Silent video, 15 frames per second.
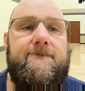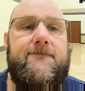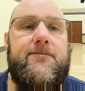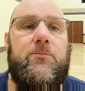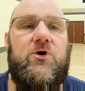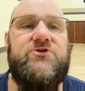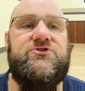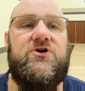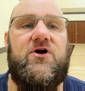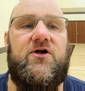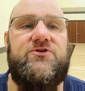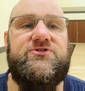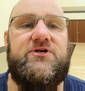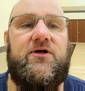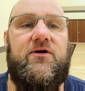Boys and
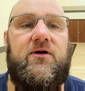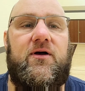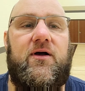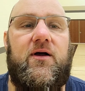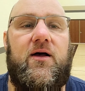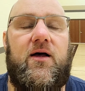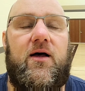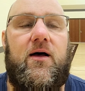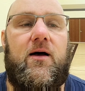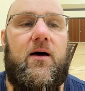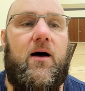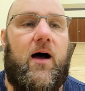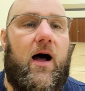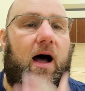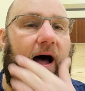girls,
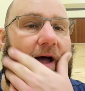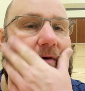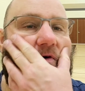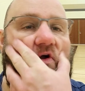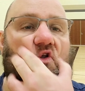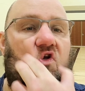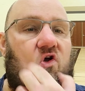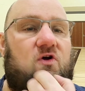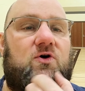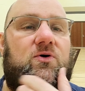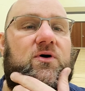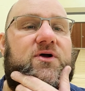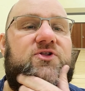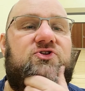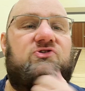I want you
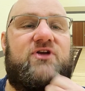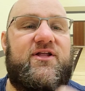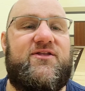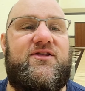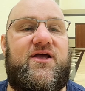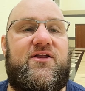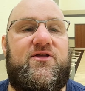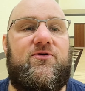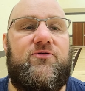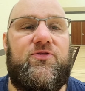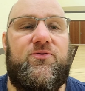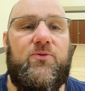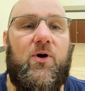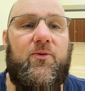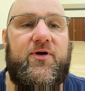to continue
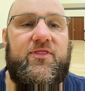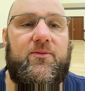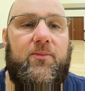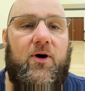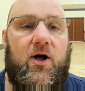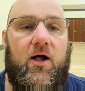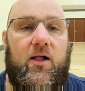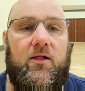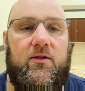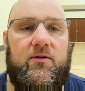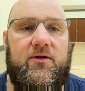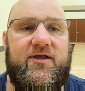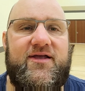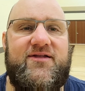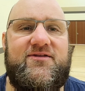throwing the
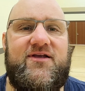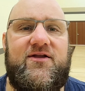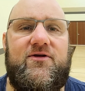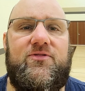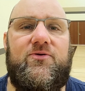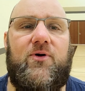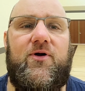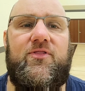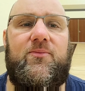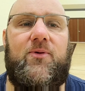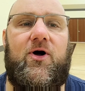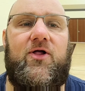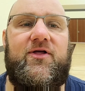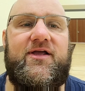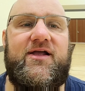ball. Continue throwing the
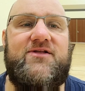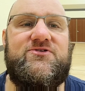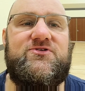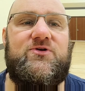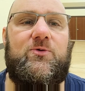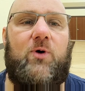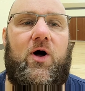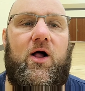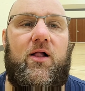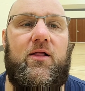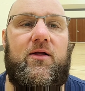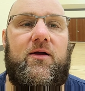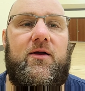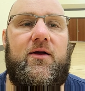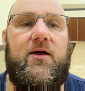ball against the wall.
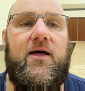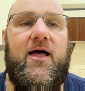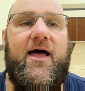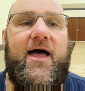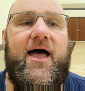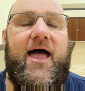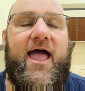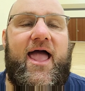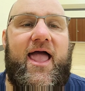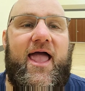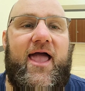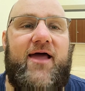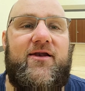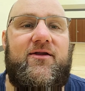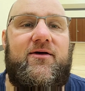
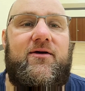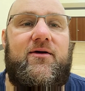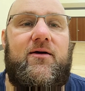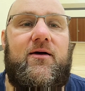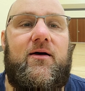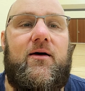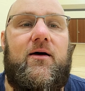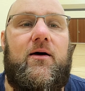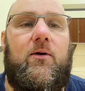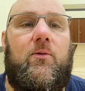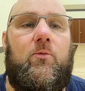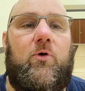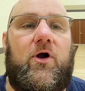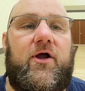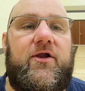And
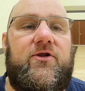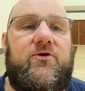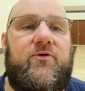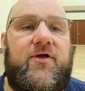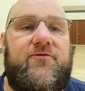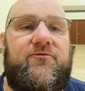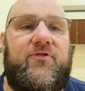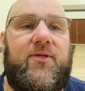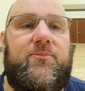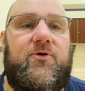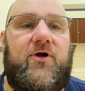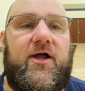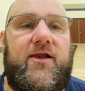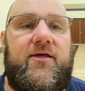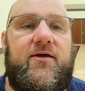we're going to do a flip
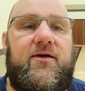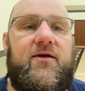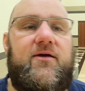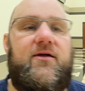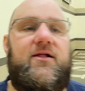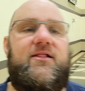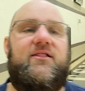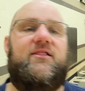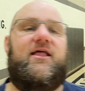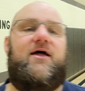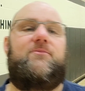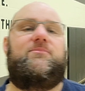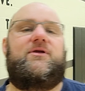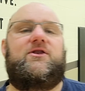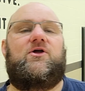grid.
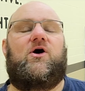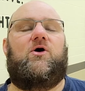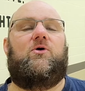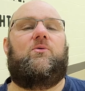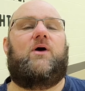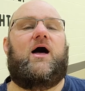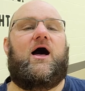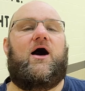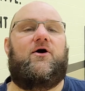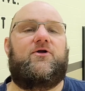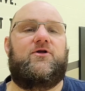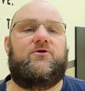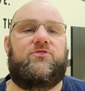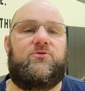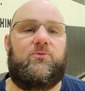Let me know how
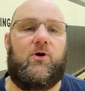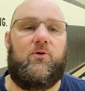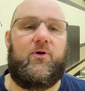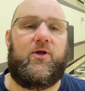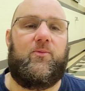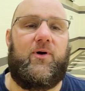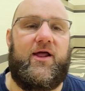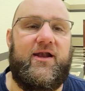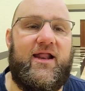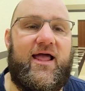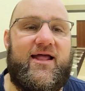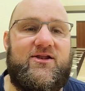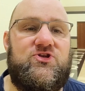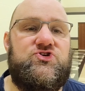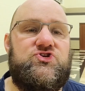your throwing went
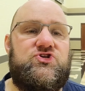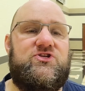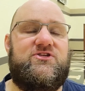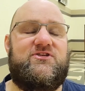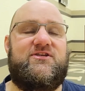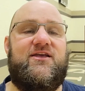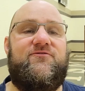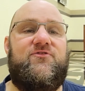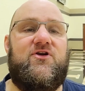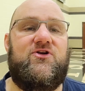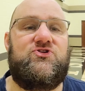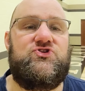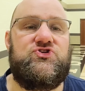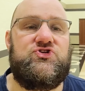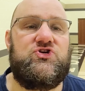and see if you could
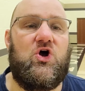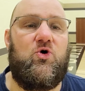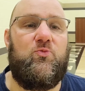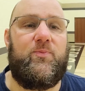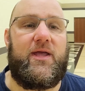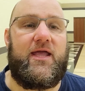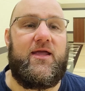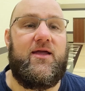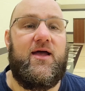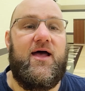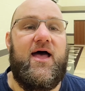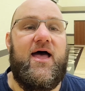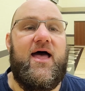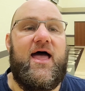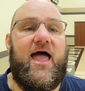show me
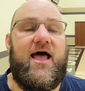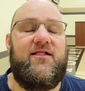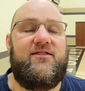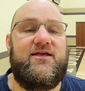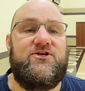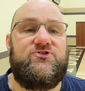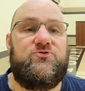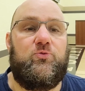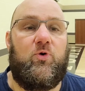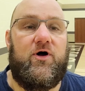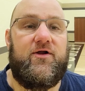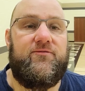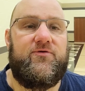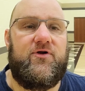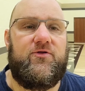at least one
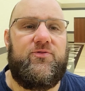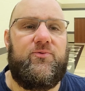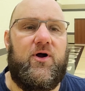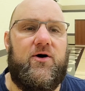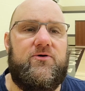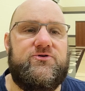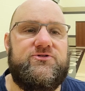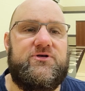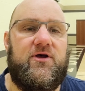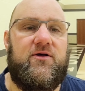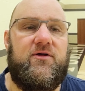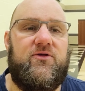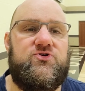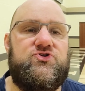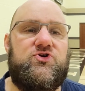of your throws.
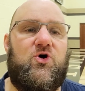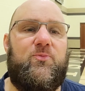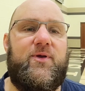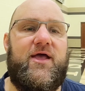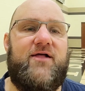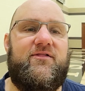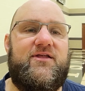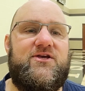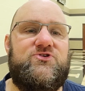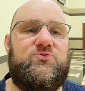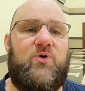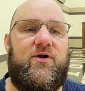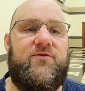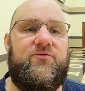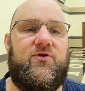Show me at least
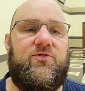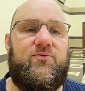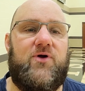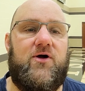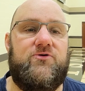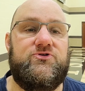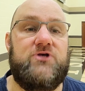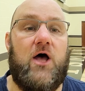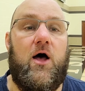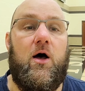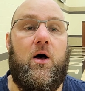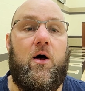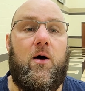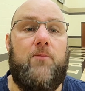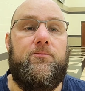one of your throws.
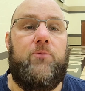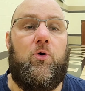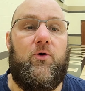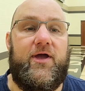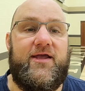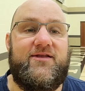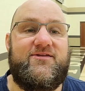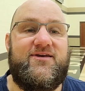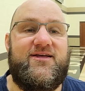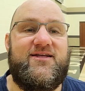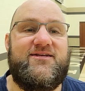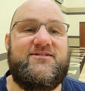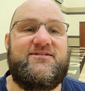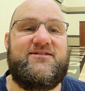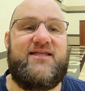Point,
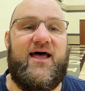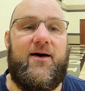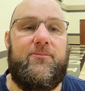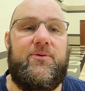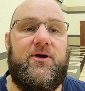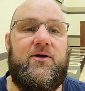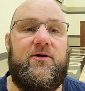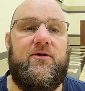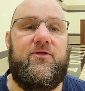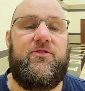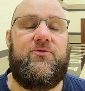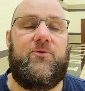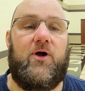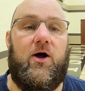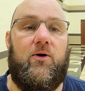step,
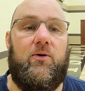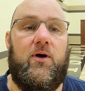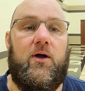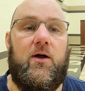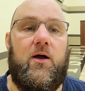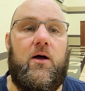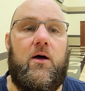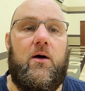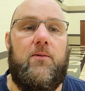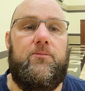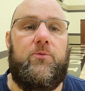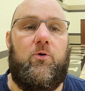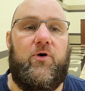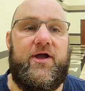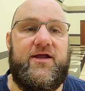throw.
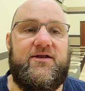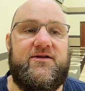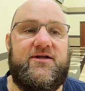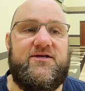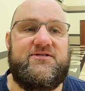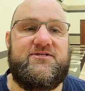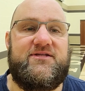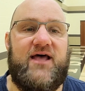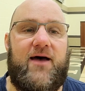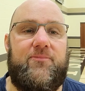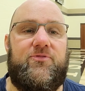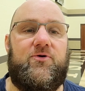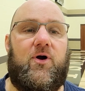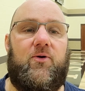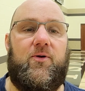Point, step,
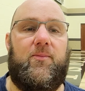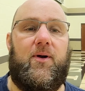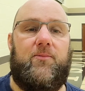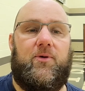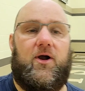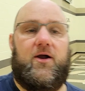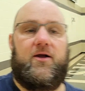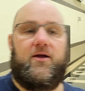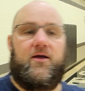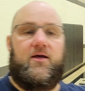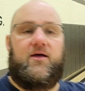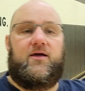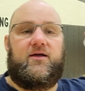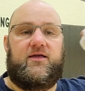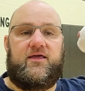throw. Remember,
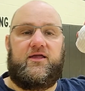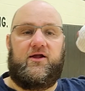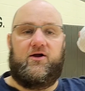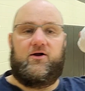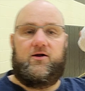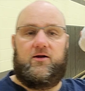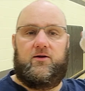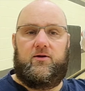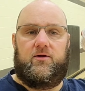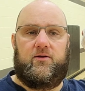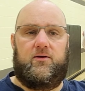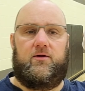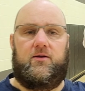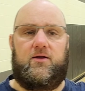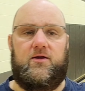here
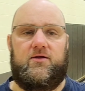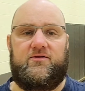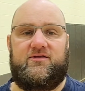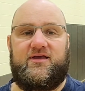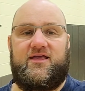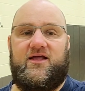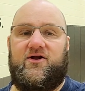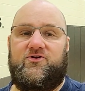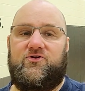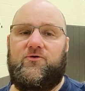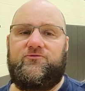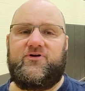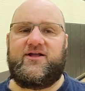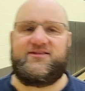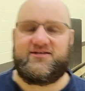to here. And don't
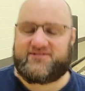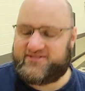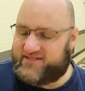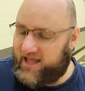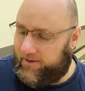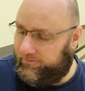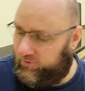forget to step,